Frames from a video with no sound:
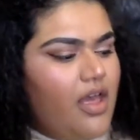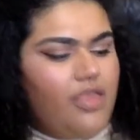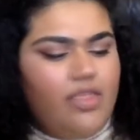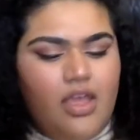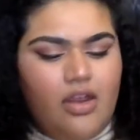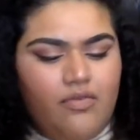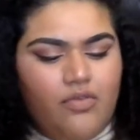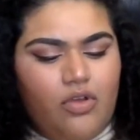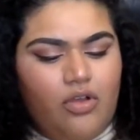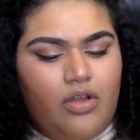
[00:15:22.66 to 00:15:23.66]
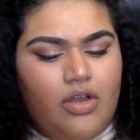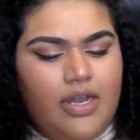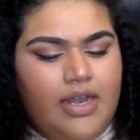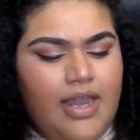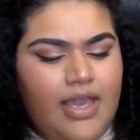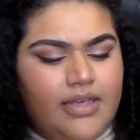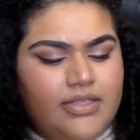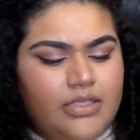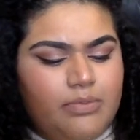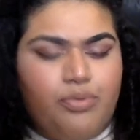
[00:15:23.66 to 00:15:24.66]
And then I've got
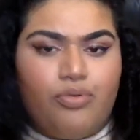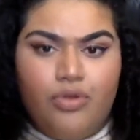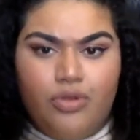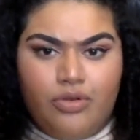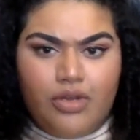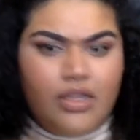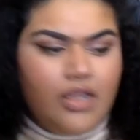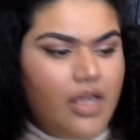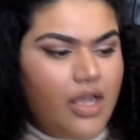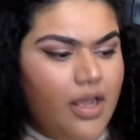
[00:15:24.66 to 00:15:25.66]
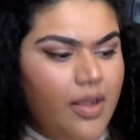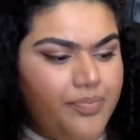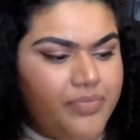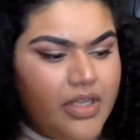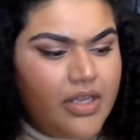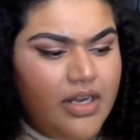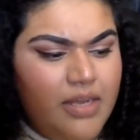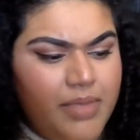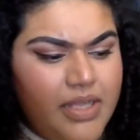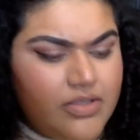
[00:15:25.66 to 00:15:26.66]
NYX Prune um,
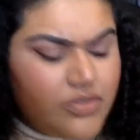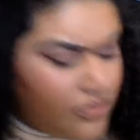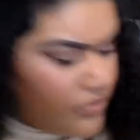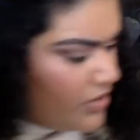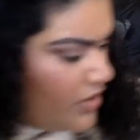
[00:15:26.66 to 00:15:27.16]
Lip Pencil.